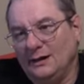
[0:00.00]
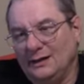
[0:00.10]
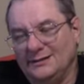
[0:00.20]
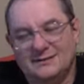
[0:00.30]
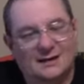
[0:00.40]

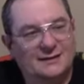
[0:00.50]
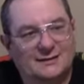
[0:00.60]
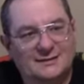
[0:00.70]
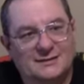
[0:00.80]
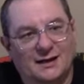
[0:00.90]
is not
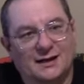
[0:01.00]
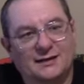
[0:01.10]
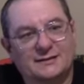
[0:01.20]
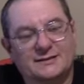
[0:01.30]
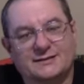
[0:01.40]

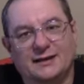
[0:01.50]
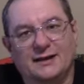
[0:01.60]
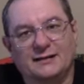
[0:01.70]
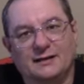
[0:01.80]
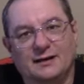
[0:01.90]
designed to
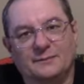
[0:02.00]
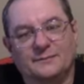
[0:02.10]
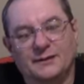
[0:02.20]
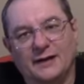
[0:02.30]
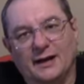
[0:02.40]
stand
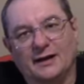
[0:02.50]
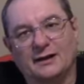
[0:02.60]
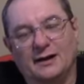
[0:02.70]
up to that